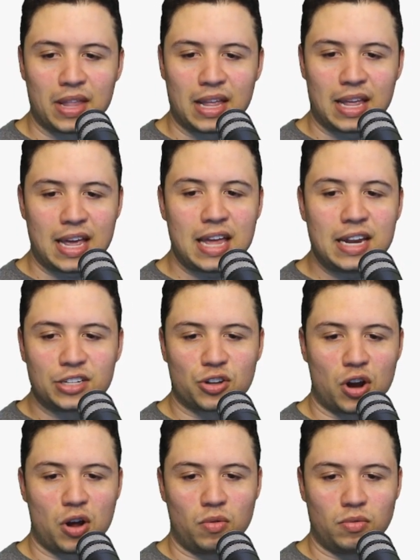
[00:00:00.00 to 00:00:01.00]
It is going
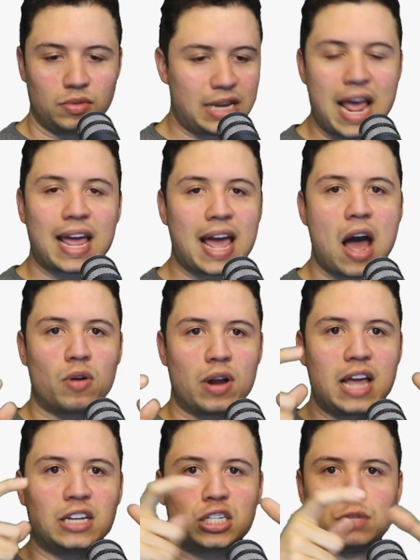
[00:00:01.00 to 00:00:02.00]
to take out a
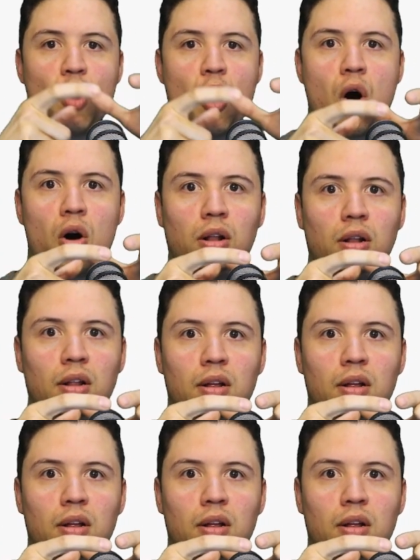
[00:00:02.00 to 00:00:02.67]
small